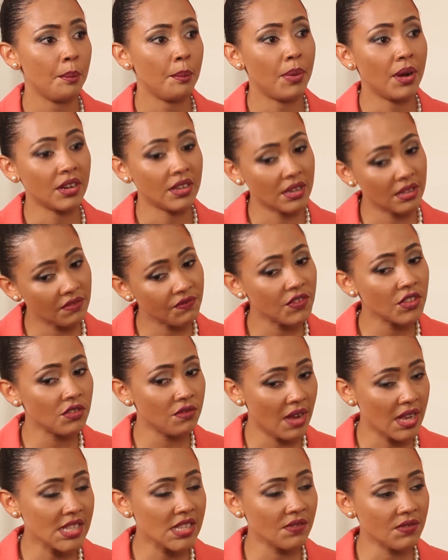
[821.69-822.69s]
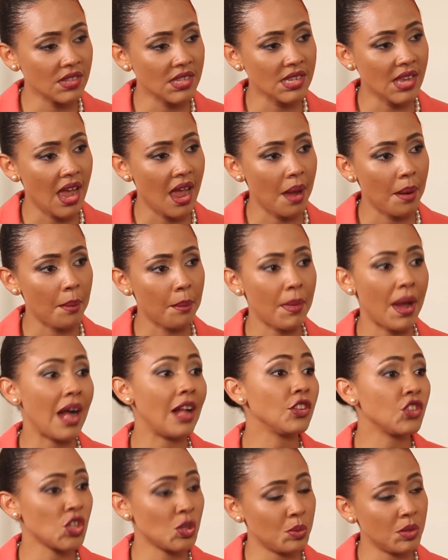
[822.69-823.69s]
But for the rest of the time,
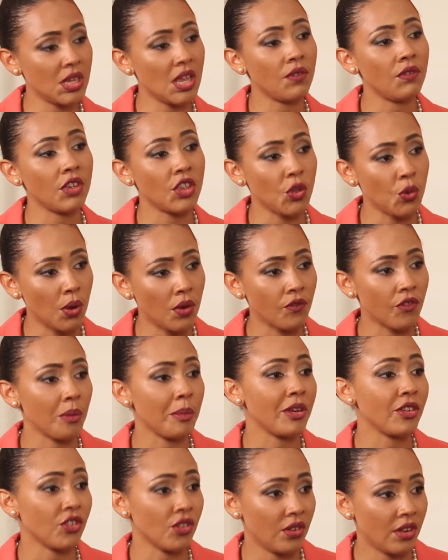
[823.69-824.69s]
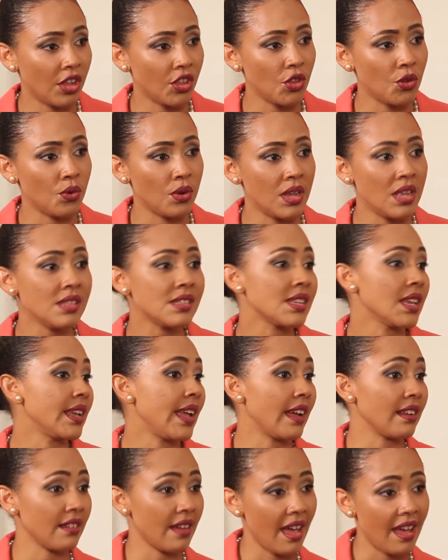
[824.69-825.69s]
I'll just be giving you information that you need to
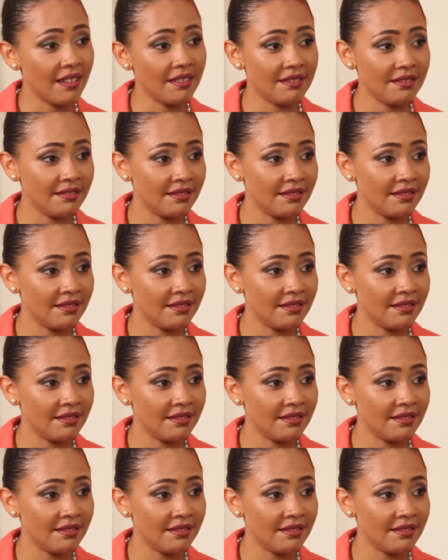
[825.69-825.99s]
get ahead.